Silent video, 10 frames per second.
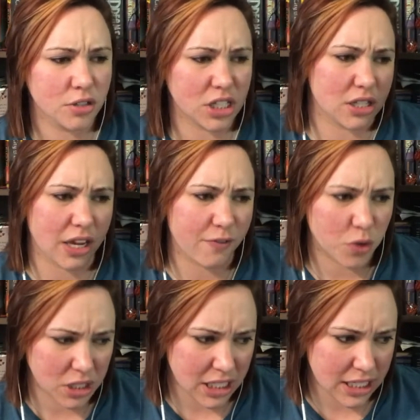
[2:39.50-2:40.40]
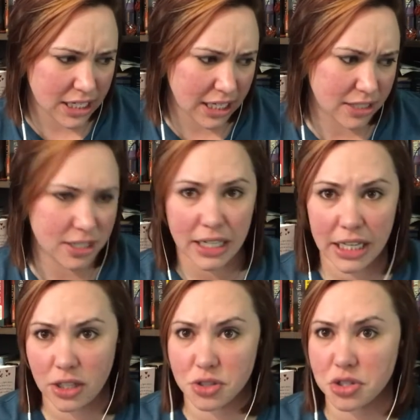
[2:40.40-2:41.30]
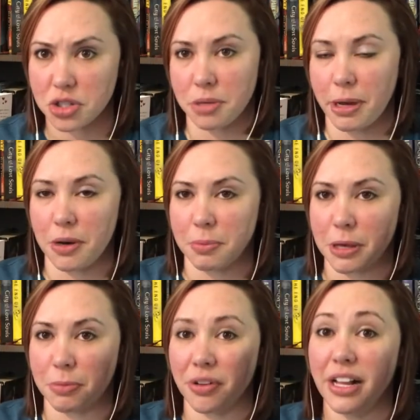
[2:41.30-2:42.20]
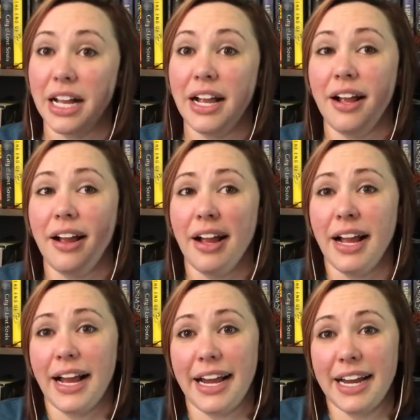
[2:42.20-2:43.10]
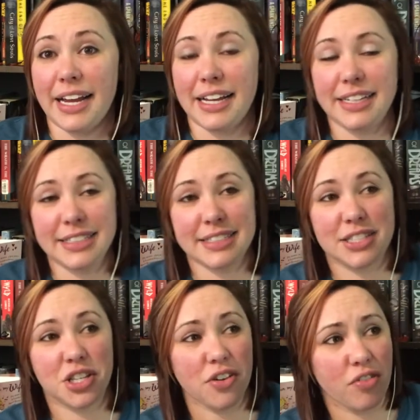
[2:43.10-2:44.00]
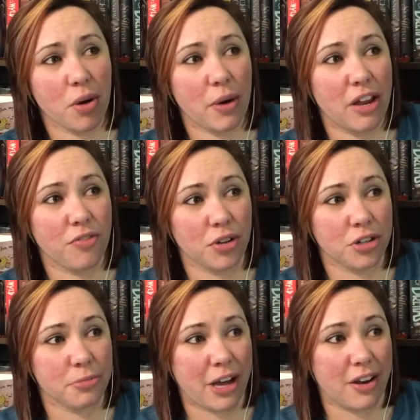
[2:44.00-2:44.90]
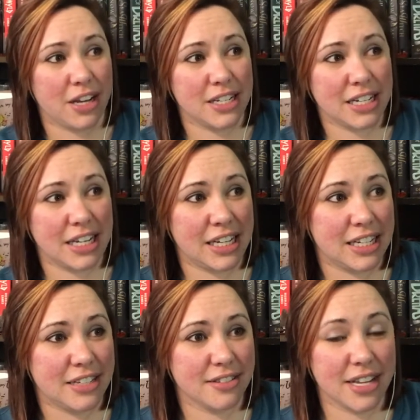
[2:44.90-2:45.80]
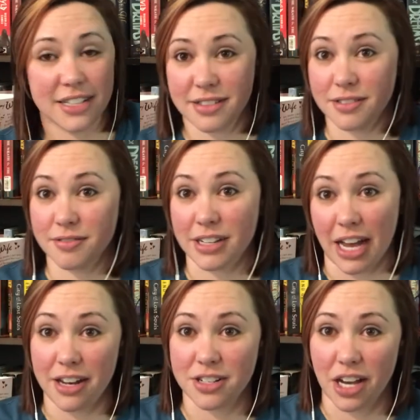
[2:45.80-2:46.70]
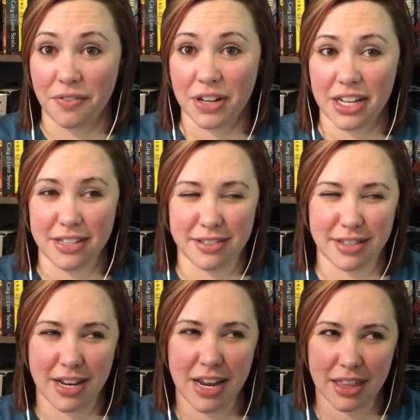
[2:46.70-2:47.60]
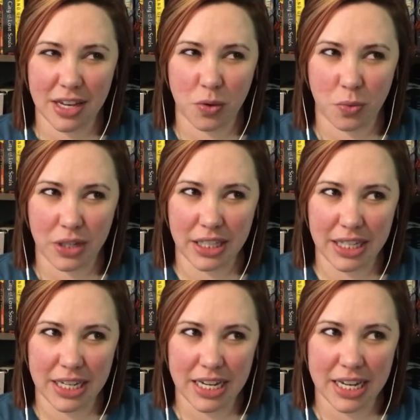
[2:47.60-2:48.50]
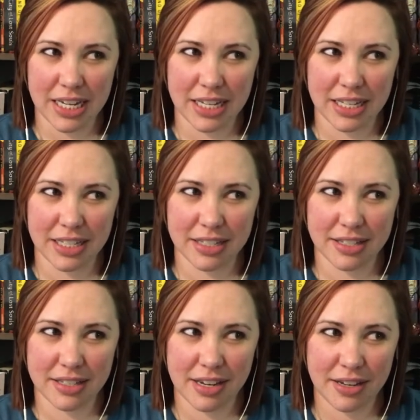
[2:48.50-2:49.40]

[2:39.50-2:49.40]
like 14 days to kill a certain amount of people. And so far what I've learned about it is it's kind of tough because nothing really is